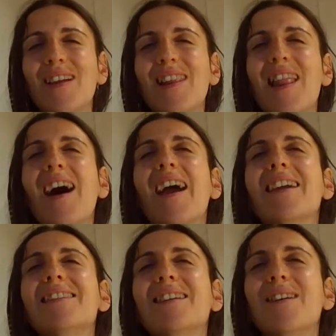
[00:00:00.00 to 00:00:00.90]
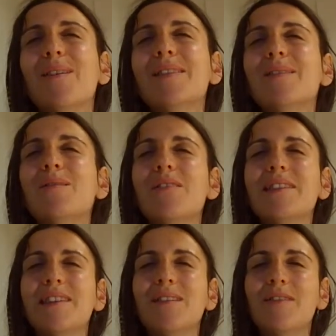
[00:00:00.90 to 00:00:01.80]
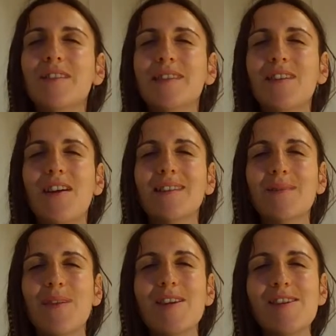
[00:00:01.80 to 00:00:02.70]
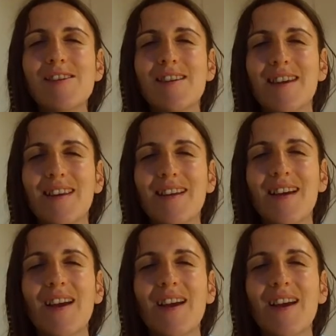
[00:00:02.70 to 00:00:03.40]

like those who receive this transmission,